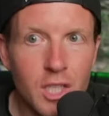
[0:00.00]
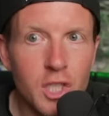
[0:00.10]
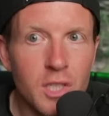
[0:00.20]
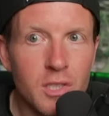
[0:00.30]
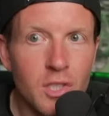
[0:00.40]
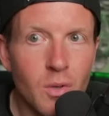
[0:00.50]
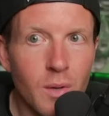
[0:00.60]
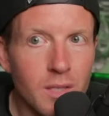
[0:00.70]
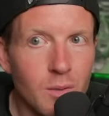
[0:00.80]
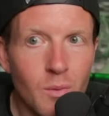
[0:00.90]
she is just
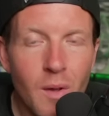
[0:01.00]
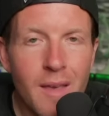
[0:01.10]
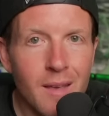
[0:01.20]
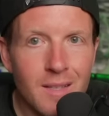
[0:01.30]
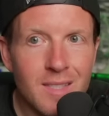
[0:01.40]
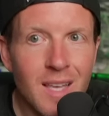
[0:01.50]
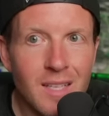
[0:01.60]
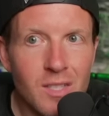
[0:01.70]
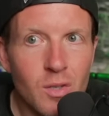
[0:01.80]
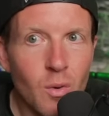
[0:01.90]
going to
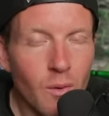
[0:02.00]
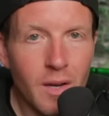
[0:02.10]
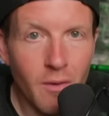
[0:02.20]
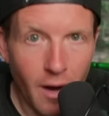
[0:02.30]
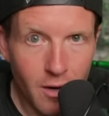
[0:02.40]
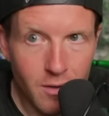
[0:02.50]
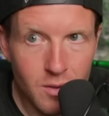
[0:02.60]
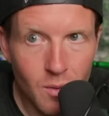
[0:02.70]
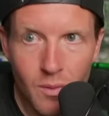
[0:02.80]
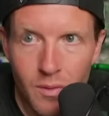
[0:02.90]
set scoring records.
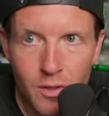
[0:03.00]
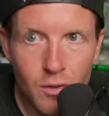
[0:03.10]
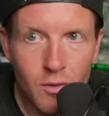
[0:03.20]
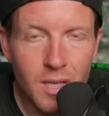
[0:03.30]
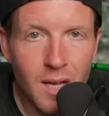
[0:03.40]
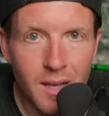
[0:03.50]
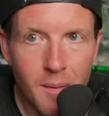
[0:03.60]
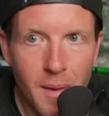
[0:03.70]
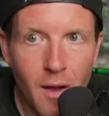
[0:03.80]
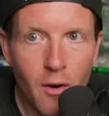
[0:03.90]
So you're talking about